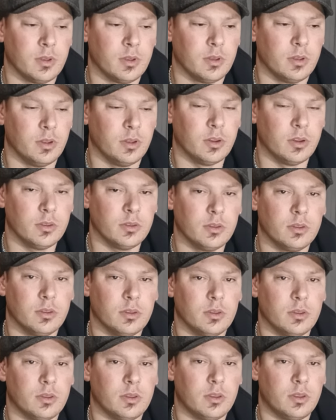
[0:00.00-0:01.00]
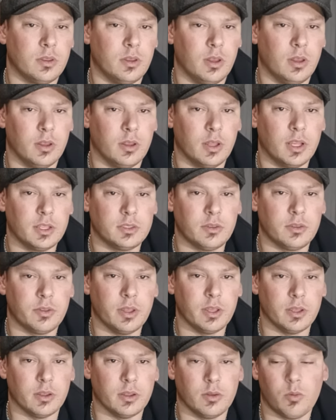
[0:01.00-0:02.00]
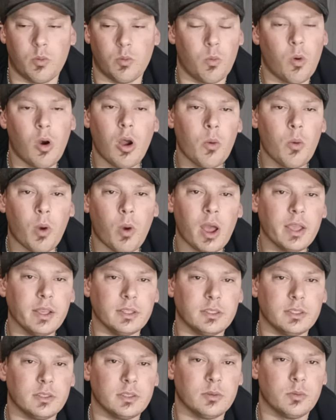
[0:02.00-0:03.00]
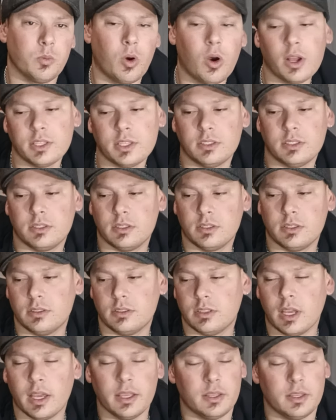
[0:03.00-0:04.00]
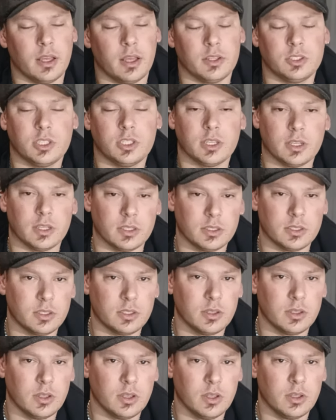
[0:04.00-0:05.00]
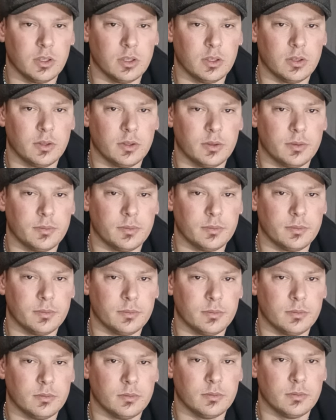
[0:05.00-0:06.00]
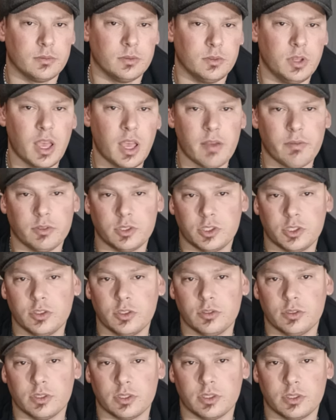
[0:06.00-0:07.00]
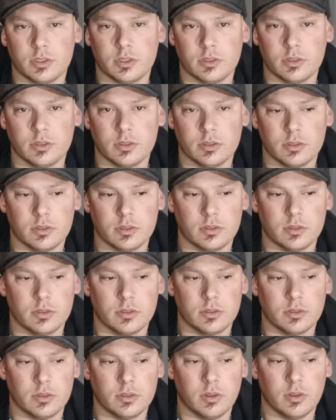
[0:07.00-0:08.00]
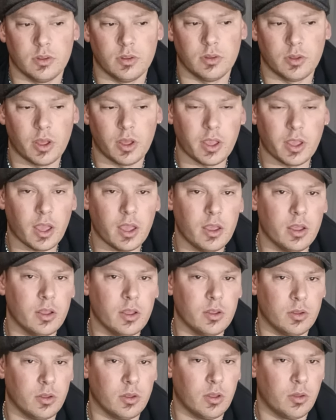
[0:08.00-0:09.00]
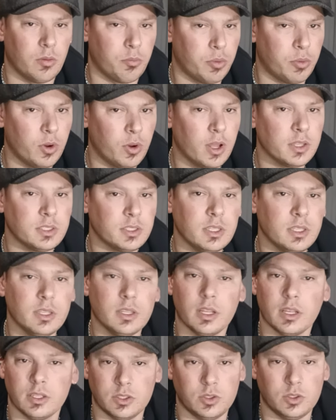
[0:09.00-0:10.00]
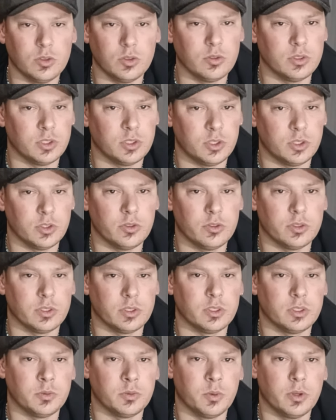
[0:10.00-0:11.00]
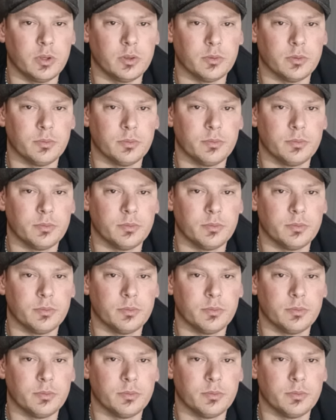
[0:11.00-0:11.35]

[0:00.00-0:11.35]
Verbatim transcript: No, that's the thing. Why wait? Why take that chance? You have insurance. Okay, put us in as your insurance as well.